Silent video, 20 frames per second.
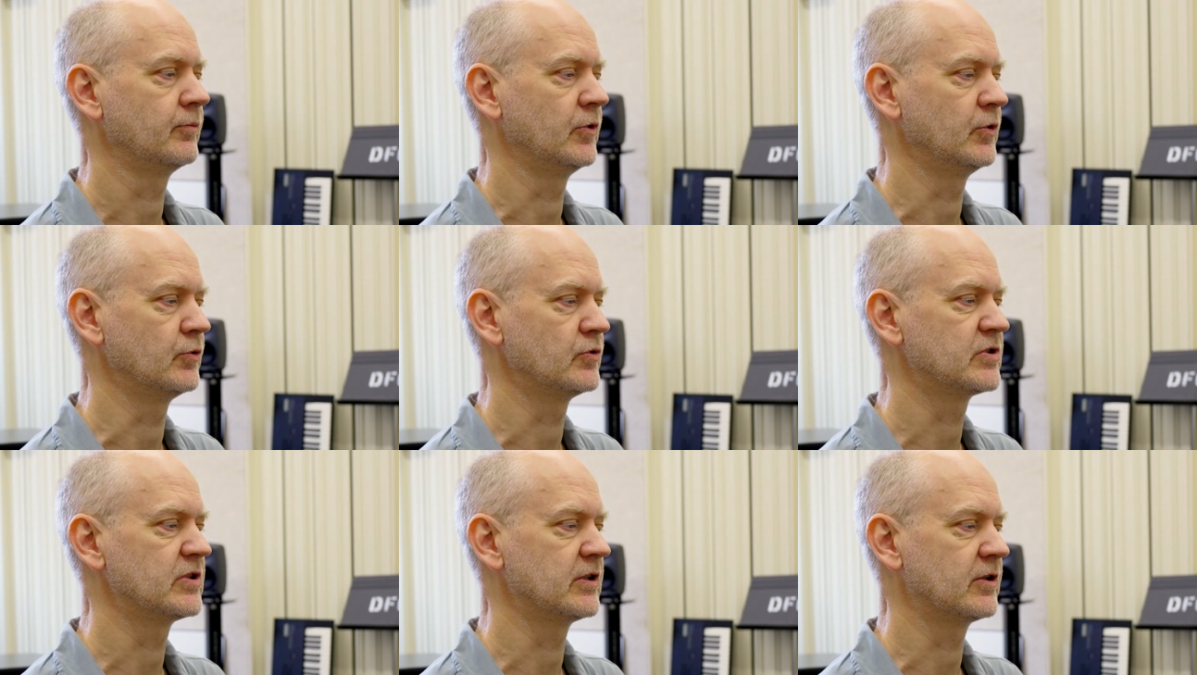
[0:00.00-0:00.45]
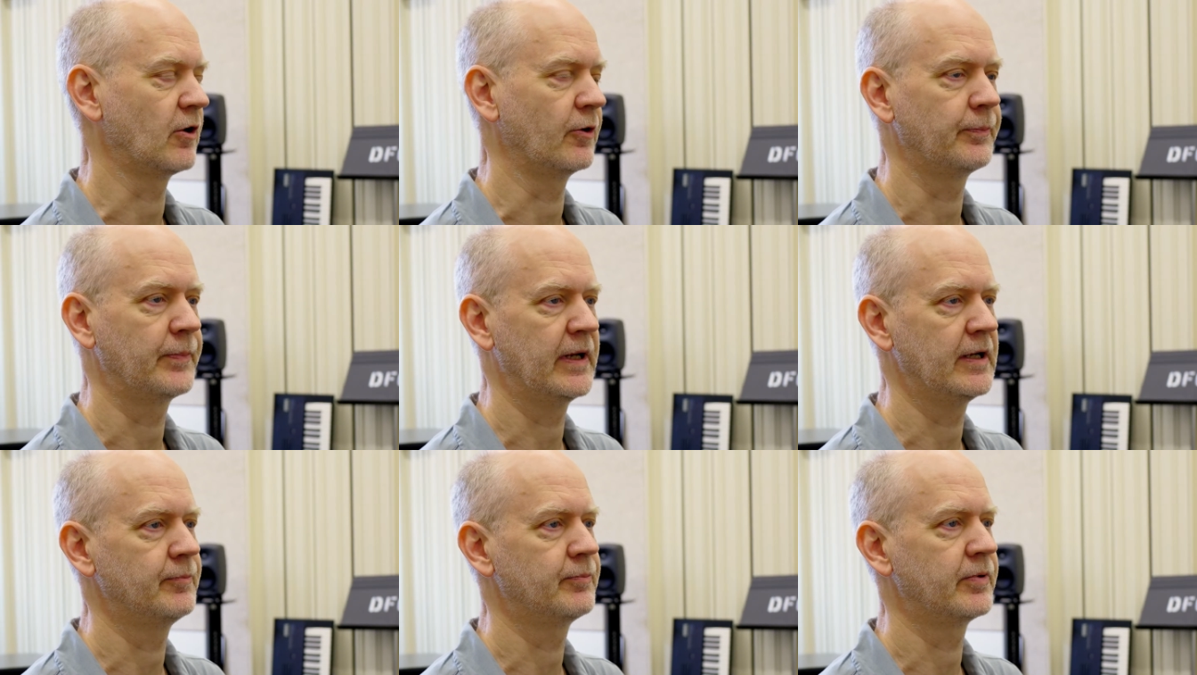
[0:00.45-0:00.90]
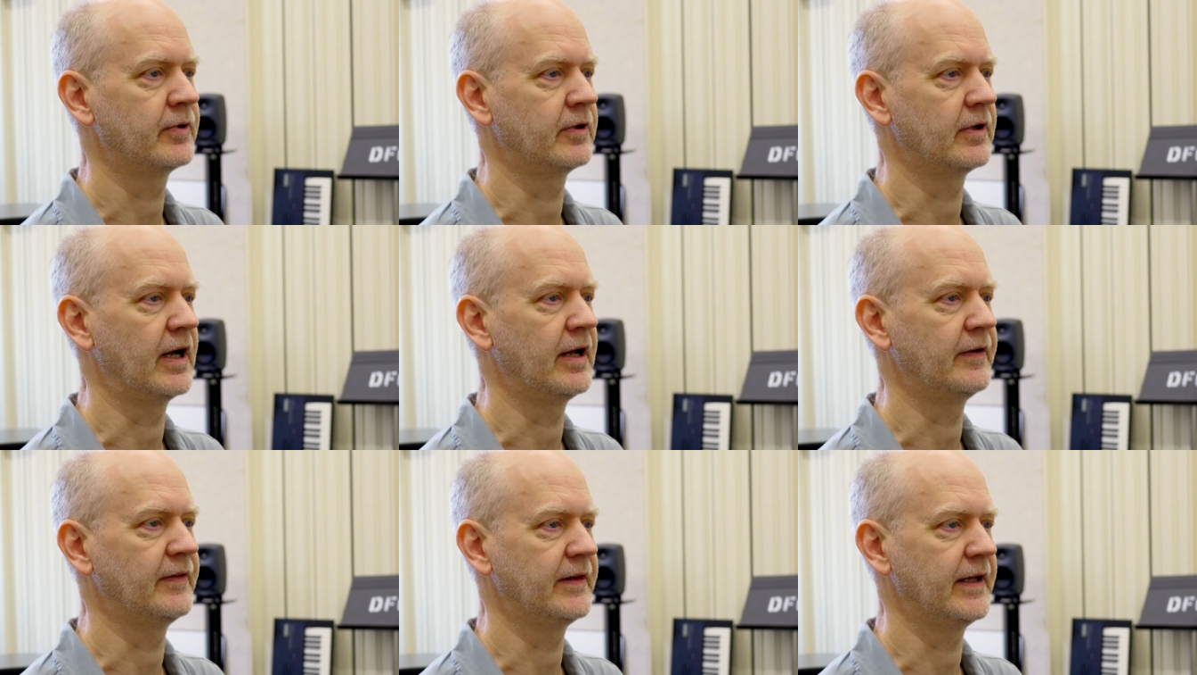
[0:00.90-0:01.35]
music on
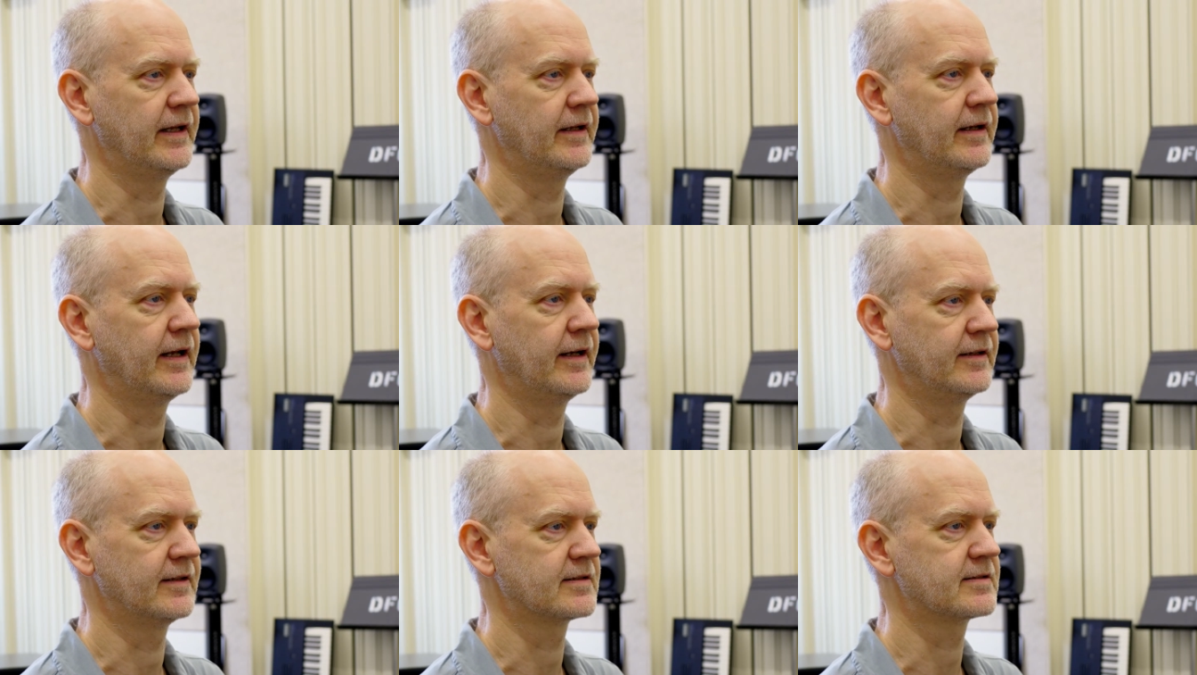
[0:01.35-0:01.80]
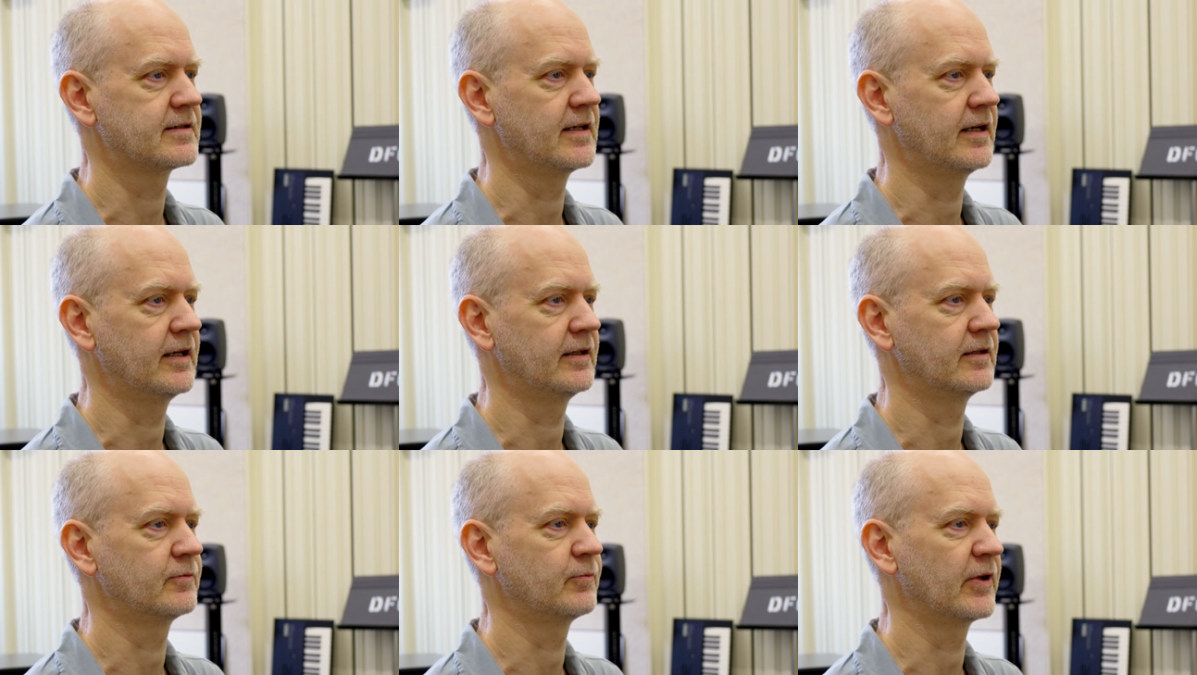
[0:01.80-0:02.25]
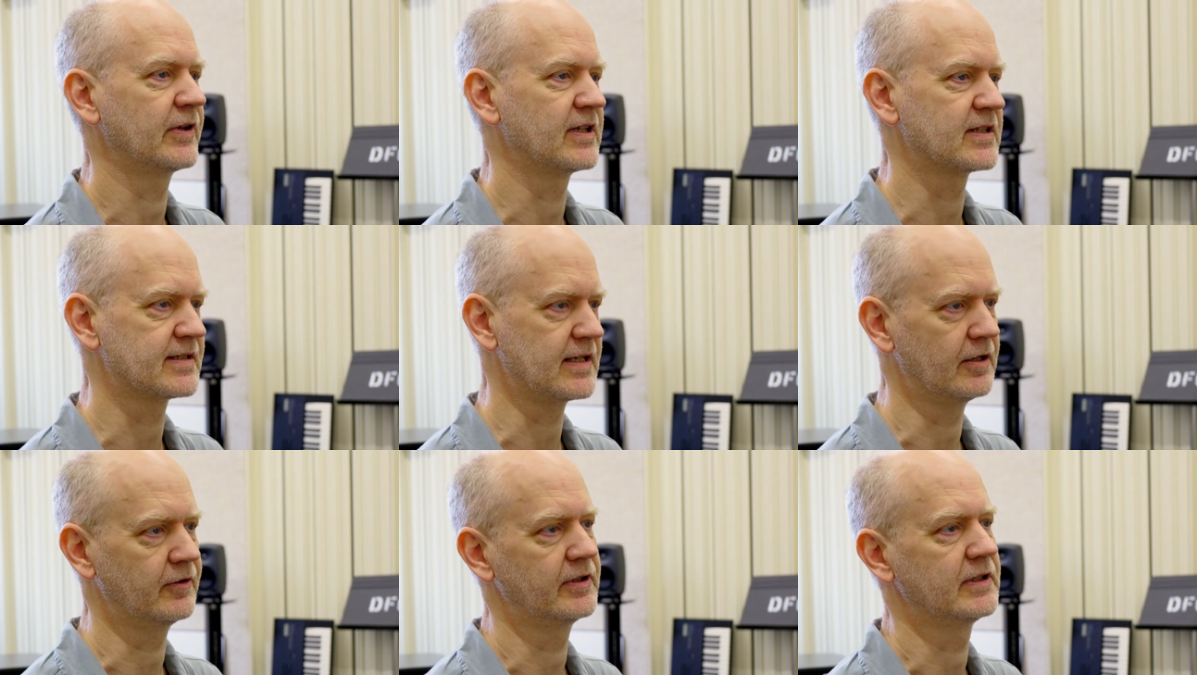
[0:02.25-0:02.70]
paper and then understand what the
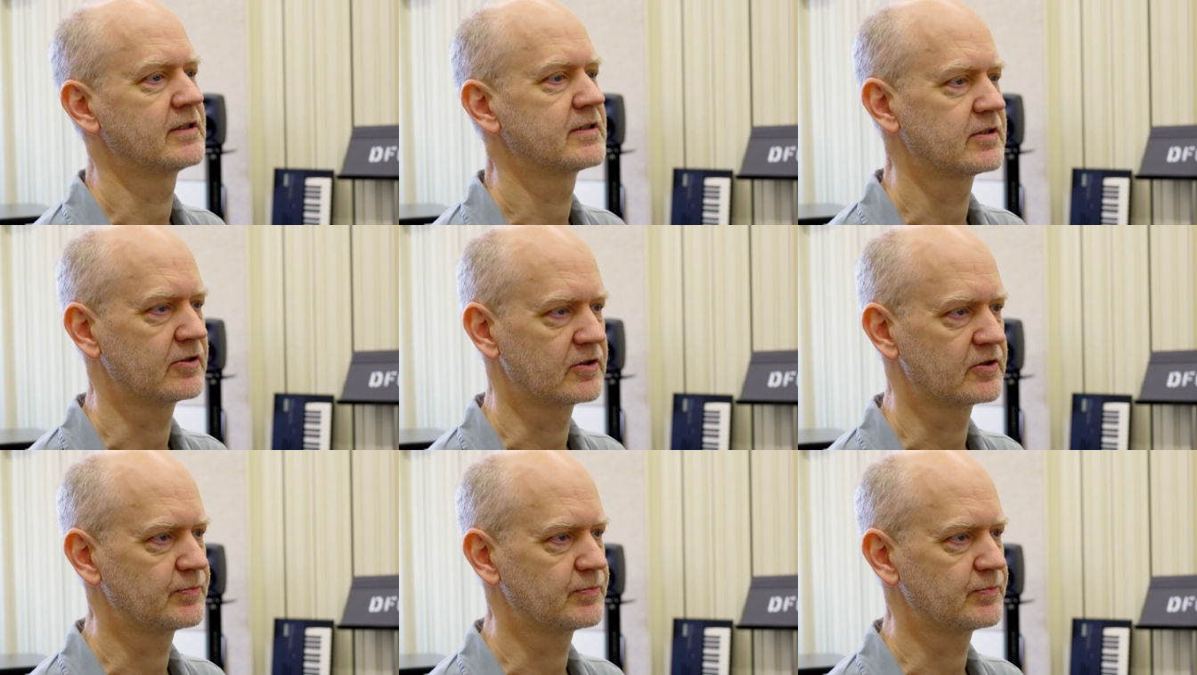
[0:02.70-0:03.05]
sound is, so to